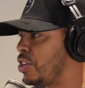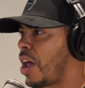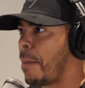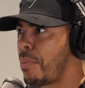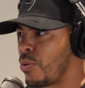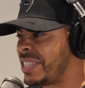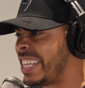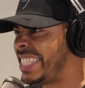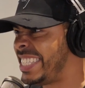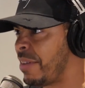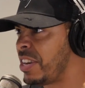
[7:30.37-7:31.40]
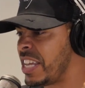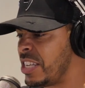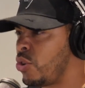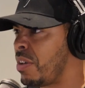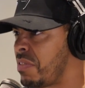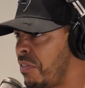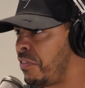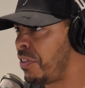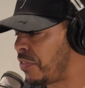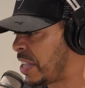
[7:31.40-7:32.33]
He's like, bro, it's a 70, it's not even a
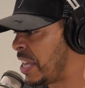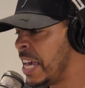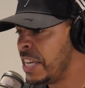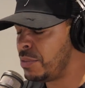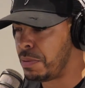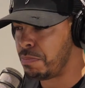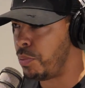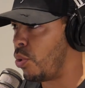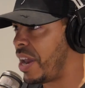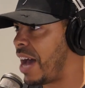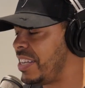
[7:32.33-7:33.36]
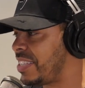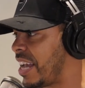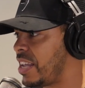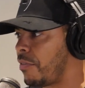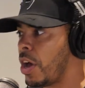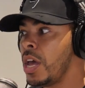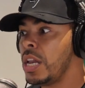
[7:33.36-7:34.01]
50. It's been bored out, this, that, the other.